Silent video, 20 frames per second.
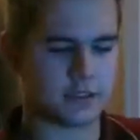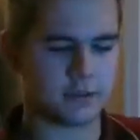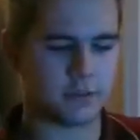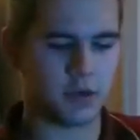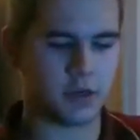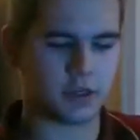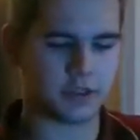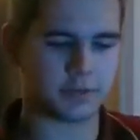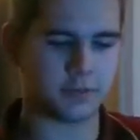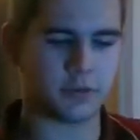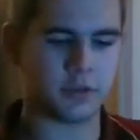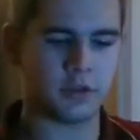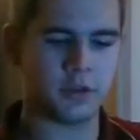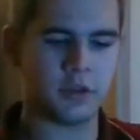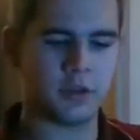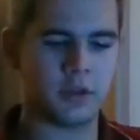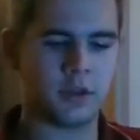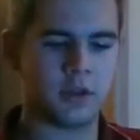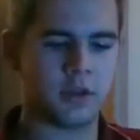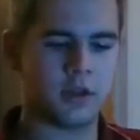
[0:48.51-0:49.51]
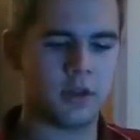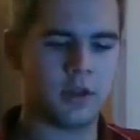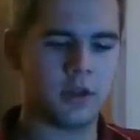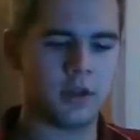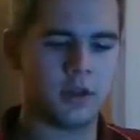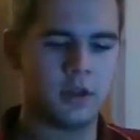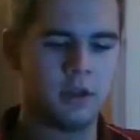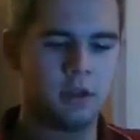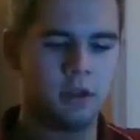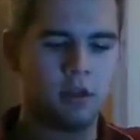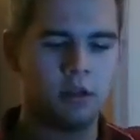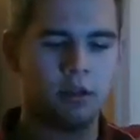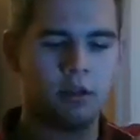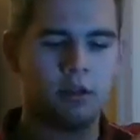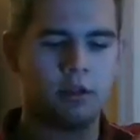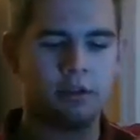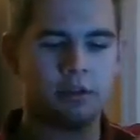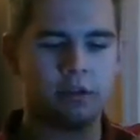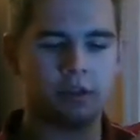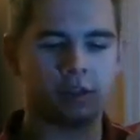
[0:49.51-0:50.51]
as possible.
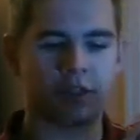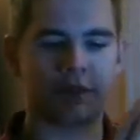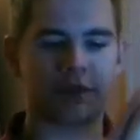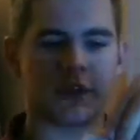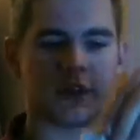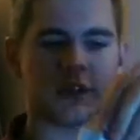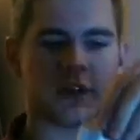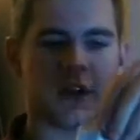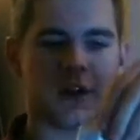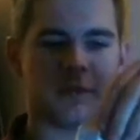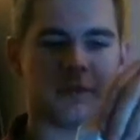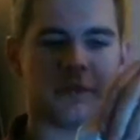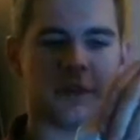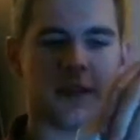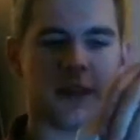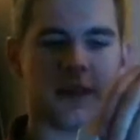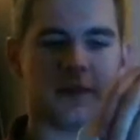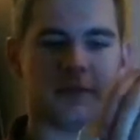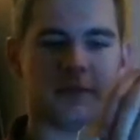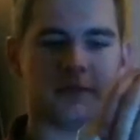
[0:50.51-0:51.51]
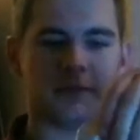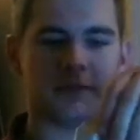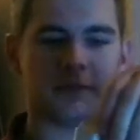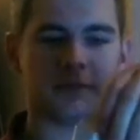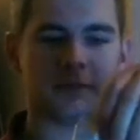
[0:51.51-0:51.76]
You're going to lift the top flap.